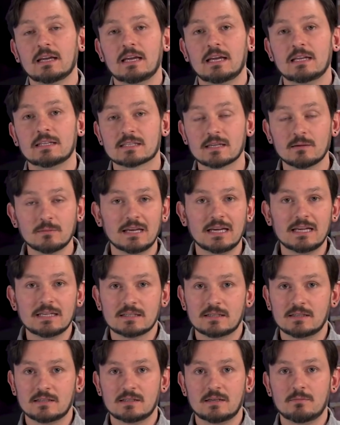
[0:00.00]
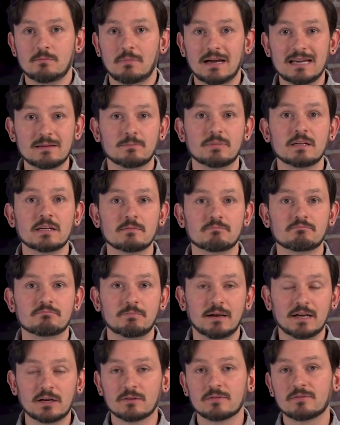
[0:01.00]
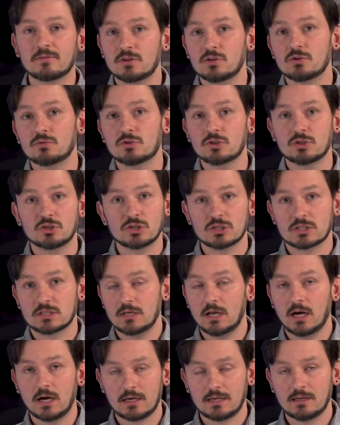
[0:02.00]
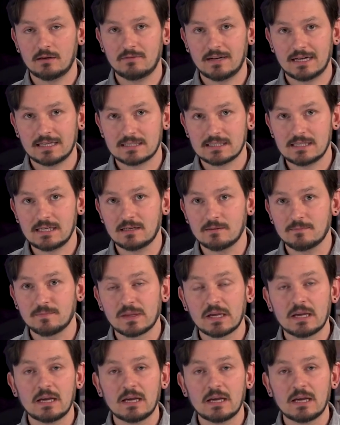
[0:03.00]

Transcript: in some cases it might be better for you to just not get a vaccine,